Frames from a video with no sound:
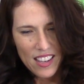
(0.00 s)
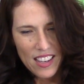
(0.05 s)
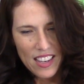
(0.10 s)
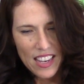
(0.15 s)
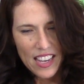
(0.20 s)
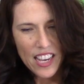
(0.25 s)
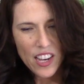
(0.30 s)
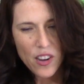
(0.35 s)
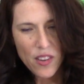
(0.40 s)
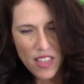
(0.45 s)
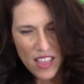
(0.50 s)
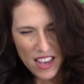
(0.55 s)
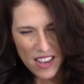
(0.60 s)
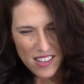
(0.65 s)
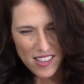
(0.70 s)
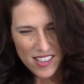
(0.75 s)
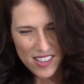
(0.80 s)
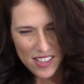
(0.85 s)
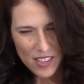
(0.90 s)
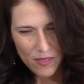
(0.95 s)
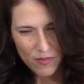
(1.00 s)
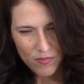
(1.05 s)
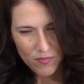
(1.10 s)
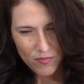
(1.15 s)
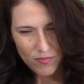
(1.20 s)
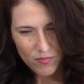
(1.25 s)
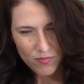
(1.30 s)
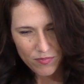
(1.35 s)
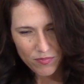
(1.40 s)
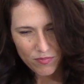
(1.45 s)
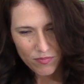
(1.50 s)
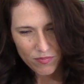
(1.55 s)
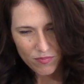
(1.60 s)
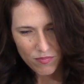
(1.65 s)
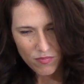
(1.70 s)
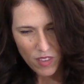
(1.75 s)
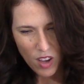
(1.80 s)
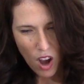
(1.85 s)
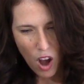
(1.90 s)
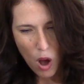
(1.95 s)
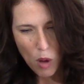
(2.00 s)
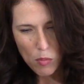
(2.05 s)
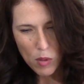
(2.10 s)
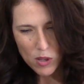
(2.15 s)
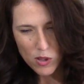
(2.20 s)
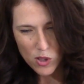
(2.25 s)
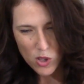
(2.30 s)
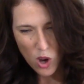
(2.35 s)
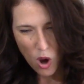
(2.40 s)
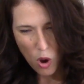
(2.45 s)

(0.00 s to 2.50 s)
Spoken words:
Hear this. Almost